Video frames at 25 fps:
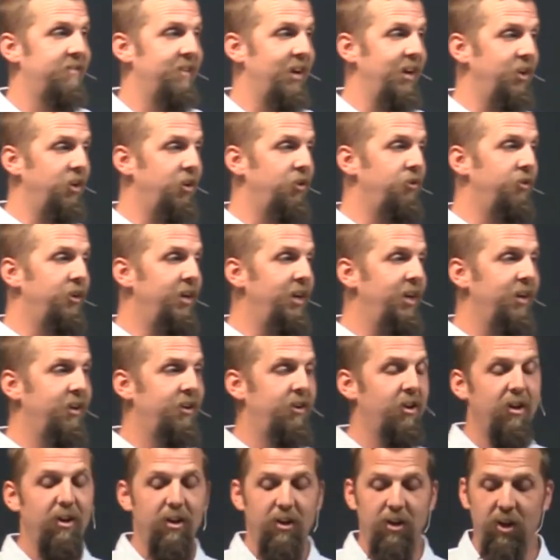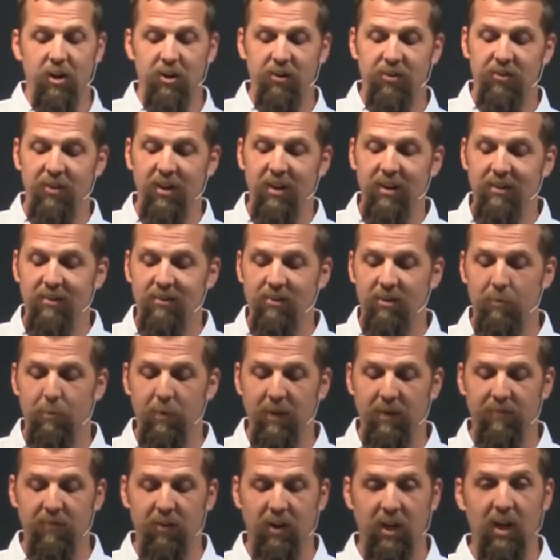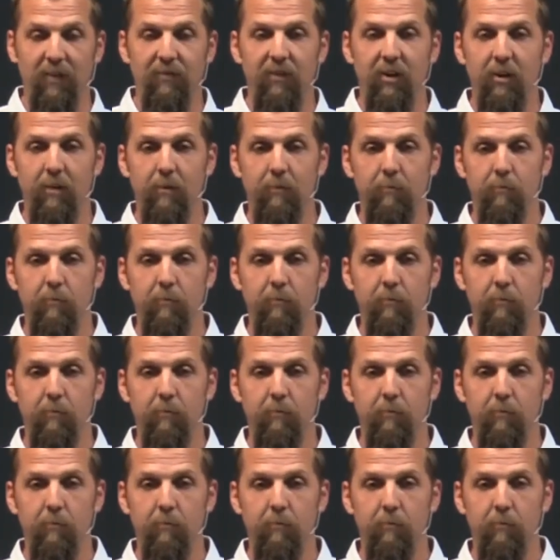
and you need your sins to be forgiven.